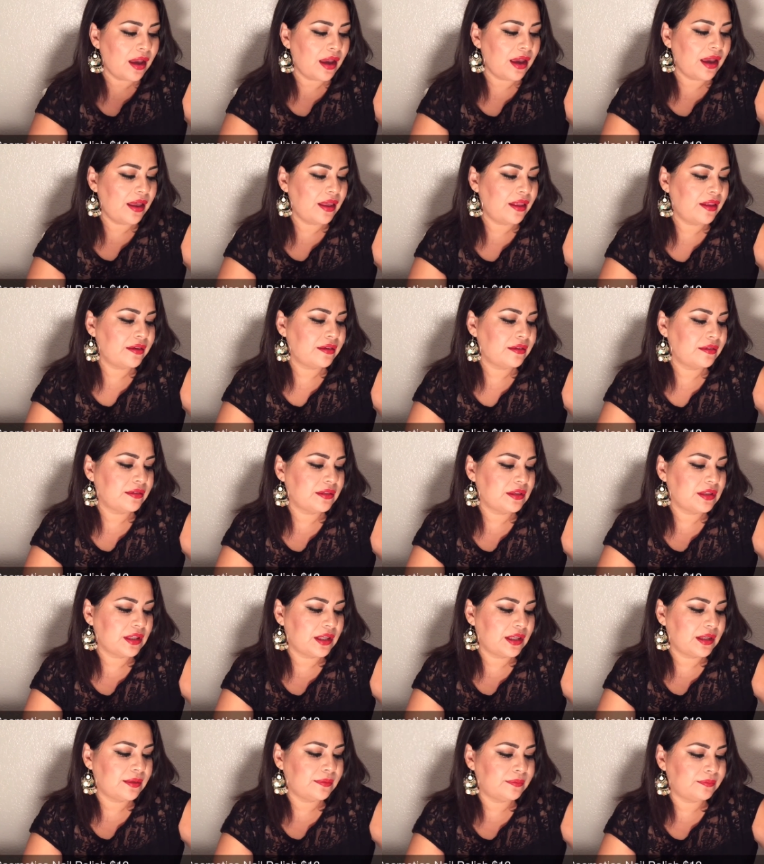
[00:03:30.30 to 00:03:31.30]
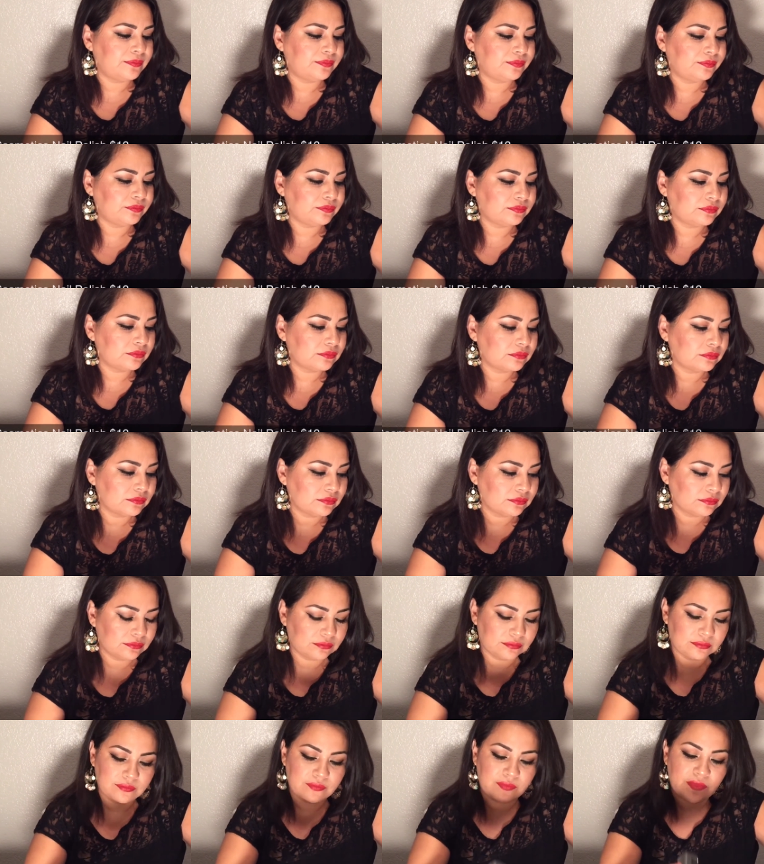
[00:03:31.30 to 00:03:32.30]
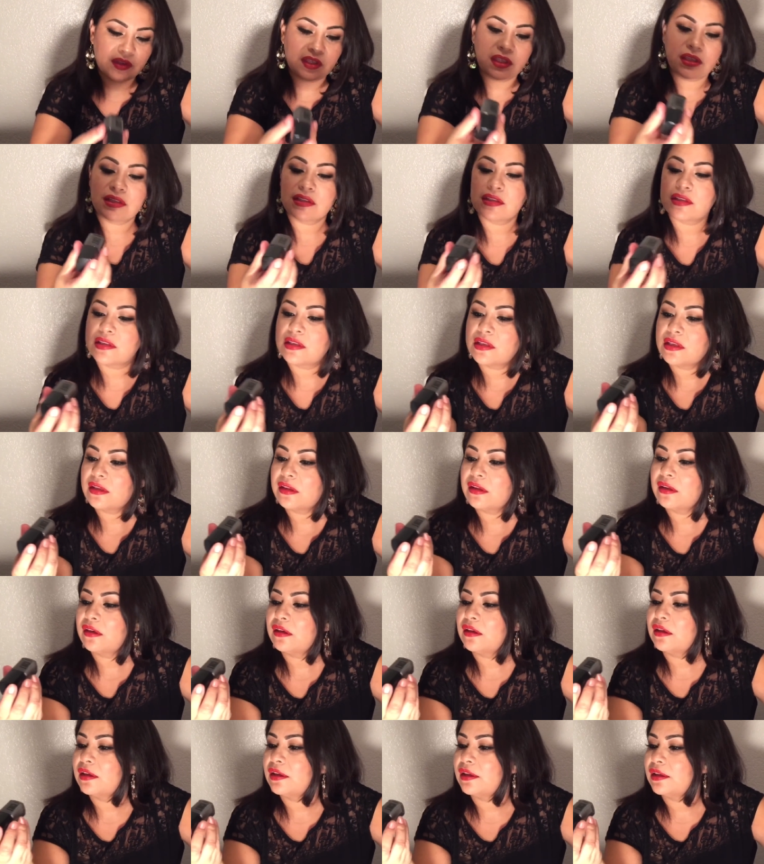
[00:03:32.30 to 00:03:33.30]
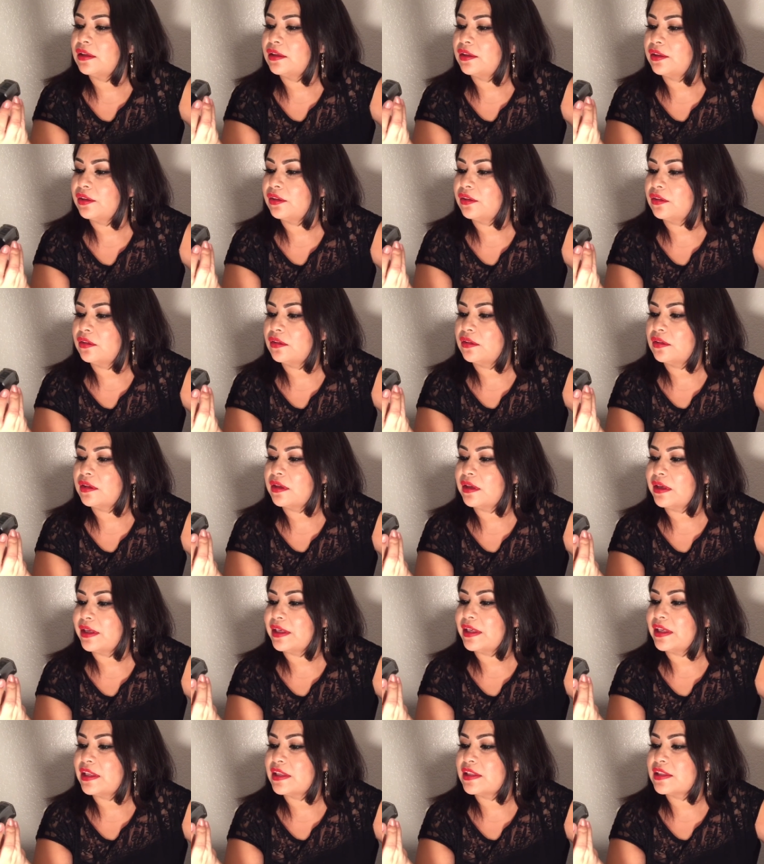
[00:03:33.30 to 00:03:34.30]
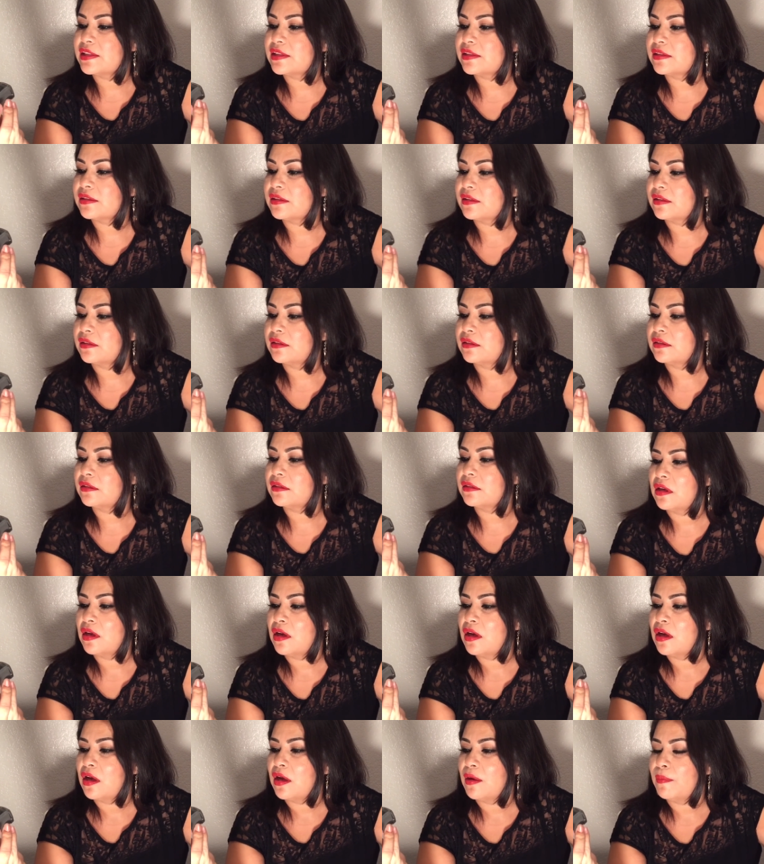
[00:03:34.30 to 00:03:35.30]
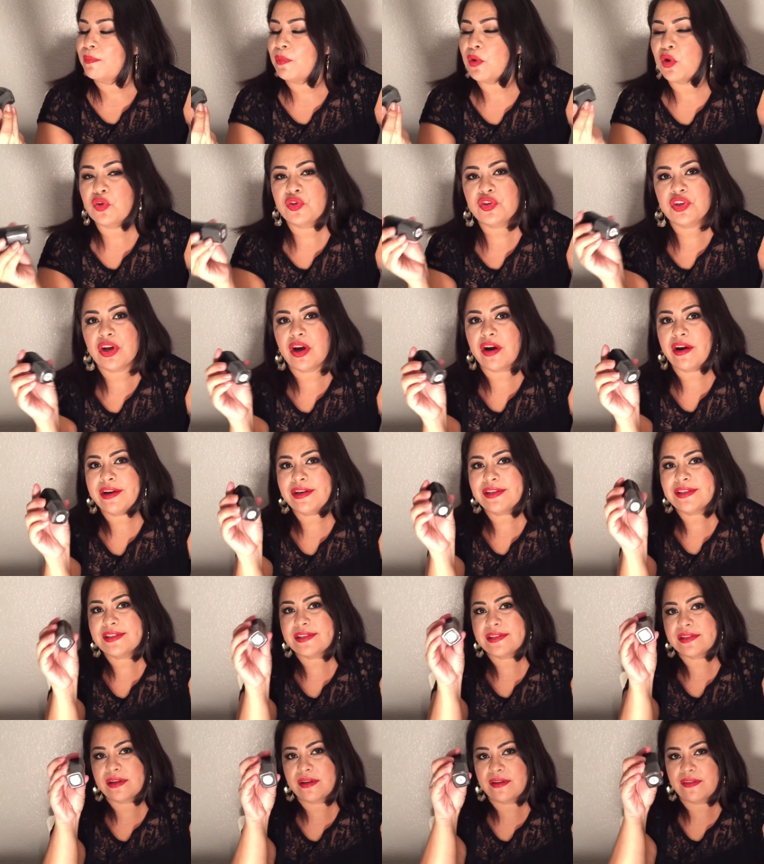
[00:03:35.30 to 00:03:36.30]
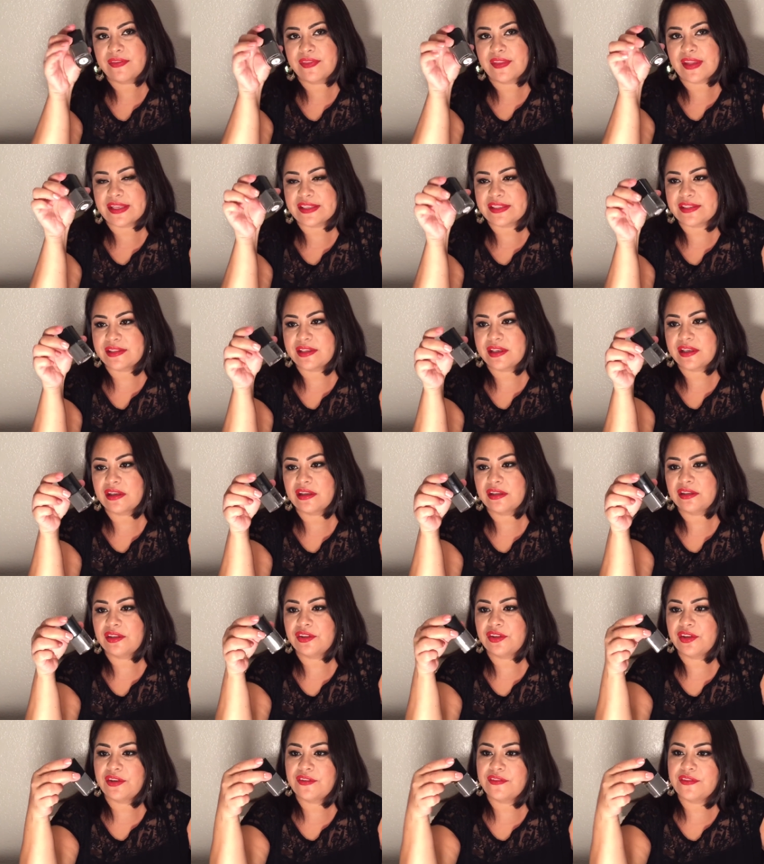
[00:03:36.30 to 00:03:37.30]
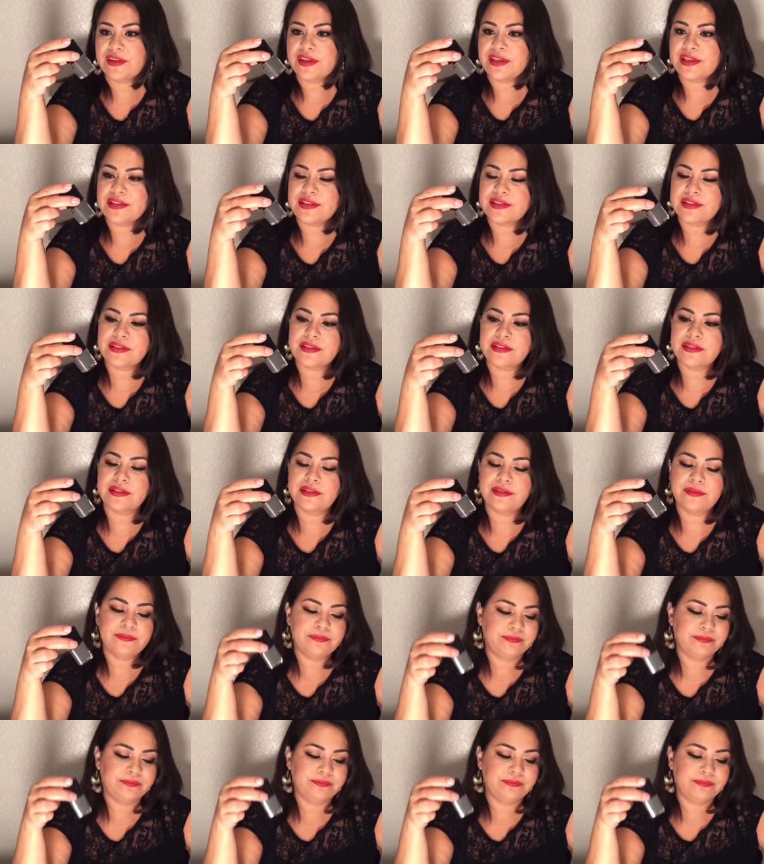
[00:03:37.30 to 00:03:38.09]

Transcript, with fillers: And um, let's see the color and it's boneyards. That's the color of this.